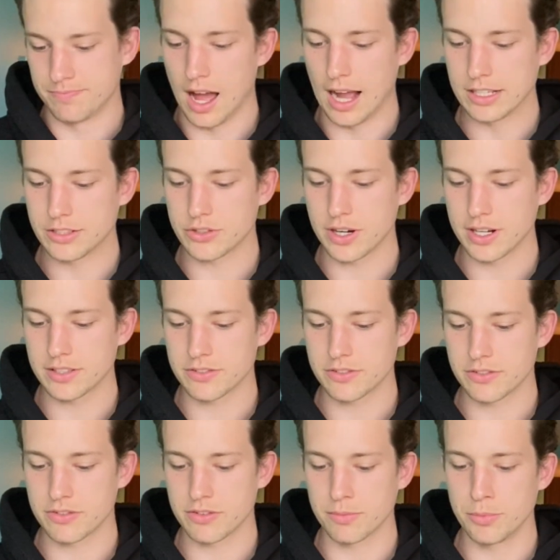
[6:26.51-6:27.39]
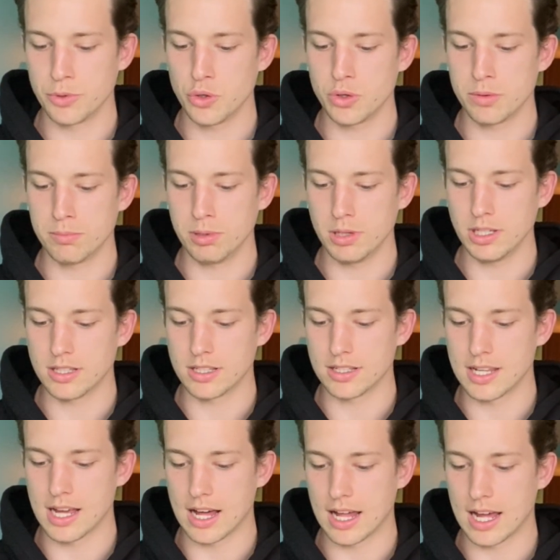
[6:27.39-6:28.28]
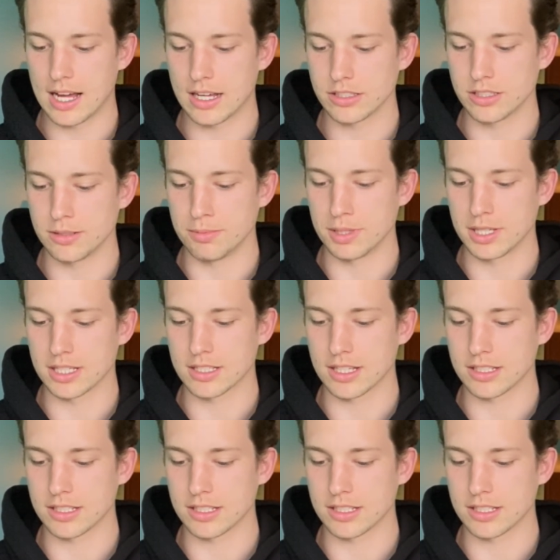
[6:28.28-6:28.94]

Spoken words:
I transferred from UNB to Dalhousie because